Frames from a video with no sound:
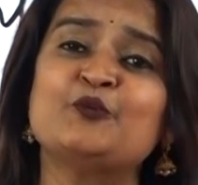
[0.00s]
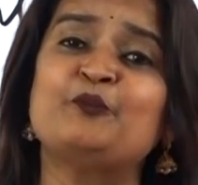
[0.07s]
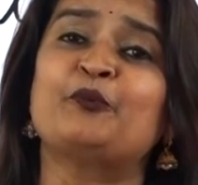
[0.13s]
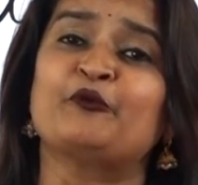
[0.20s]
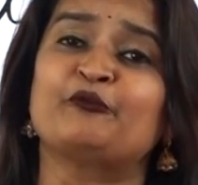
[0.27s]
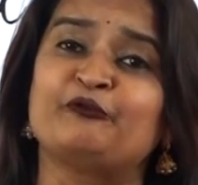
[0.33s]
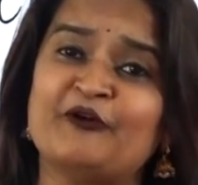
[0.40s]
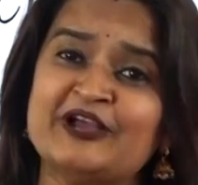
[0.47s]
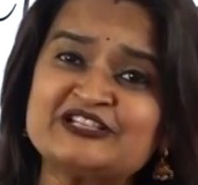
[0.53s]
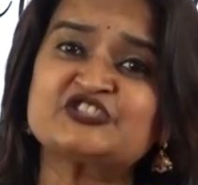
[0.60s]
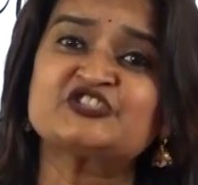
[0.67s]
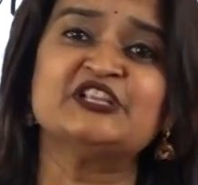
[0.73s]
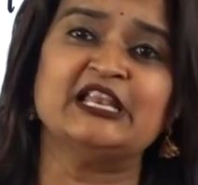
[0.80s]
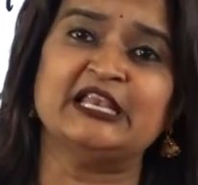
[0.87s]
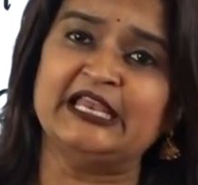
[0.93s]
to
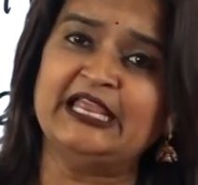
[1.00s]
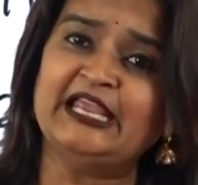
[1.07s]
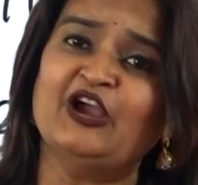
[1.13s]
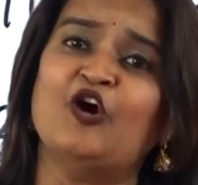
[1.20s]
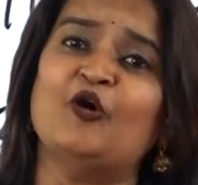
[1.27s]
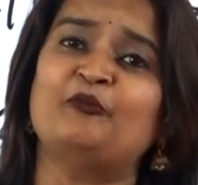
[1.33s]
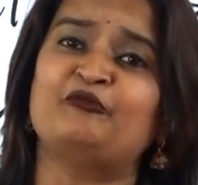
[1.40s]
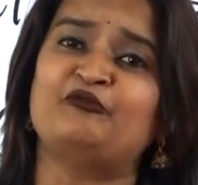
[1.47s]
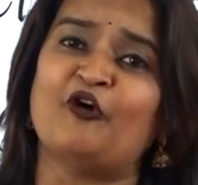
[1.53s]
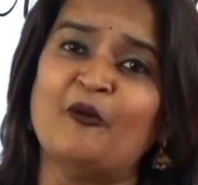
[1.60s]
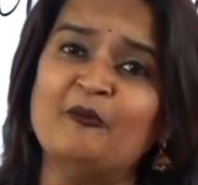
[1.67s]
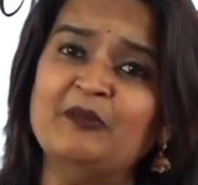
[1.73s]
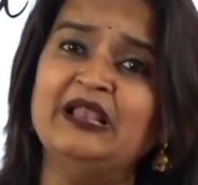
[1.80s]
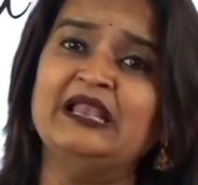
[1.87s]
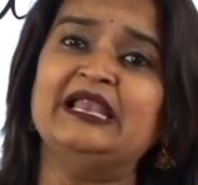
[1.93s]
professionally or
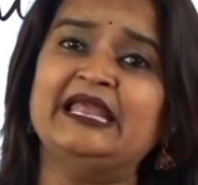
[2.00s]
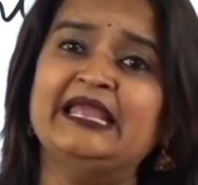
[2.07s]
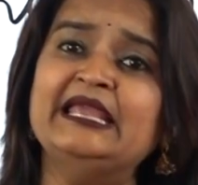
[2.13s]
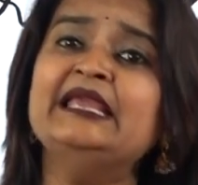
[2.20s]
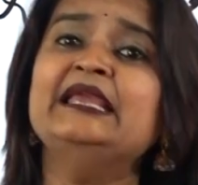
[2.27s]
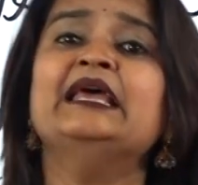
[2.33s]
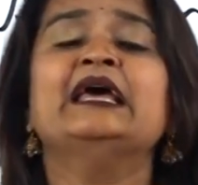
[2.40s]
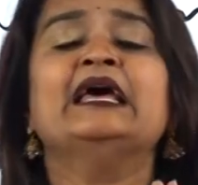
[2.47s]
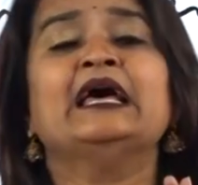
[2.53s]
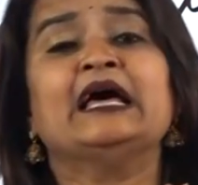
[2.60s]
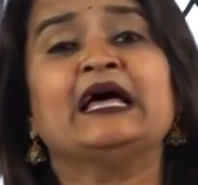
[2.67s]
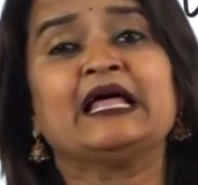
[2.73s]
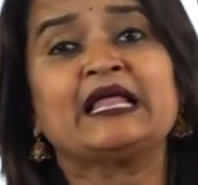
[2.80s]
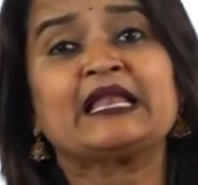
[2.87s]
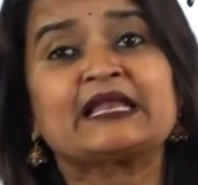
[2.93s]
formally
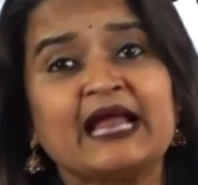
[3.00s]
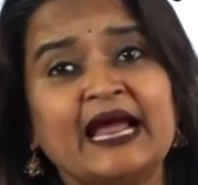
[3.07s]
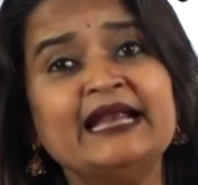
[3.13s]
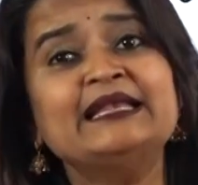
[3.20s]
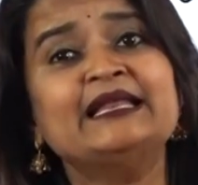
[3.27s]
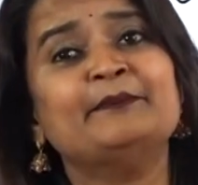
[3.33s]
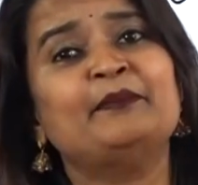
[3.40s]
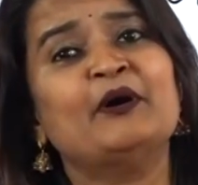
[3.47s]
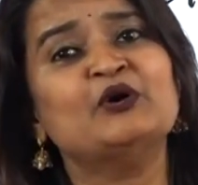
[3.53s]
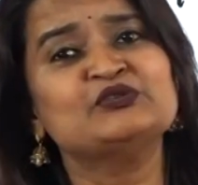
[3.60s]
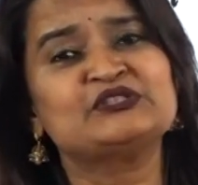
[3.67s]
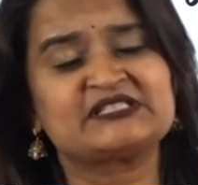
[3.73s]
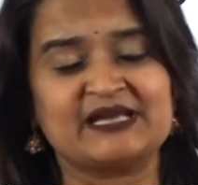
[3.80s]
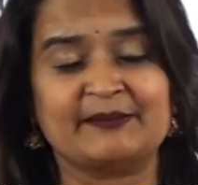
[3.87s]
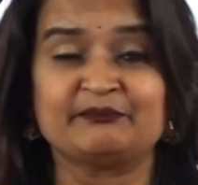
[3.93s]
write about
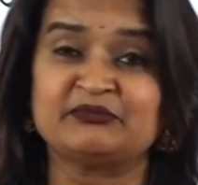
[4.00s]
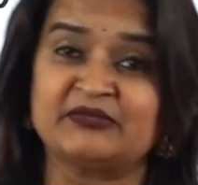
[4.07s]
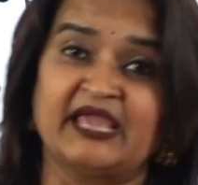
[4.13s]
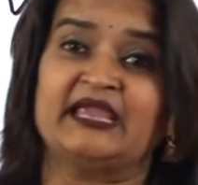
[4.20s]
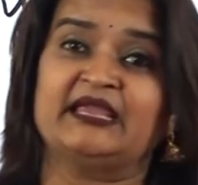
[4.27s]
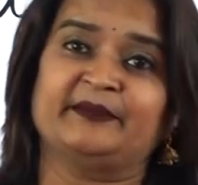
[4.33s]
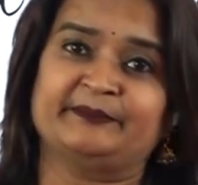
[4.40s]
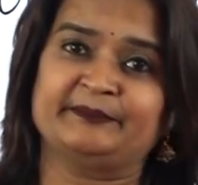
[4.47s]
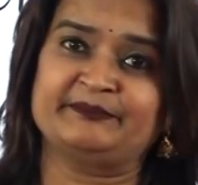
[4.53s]
something.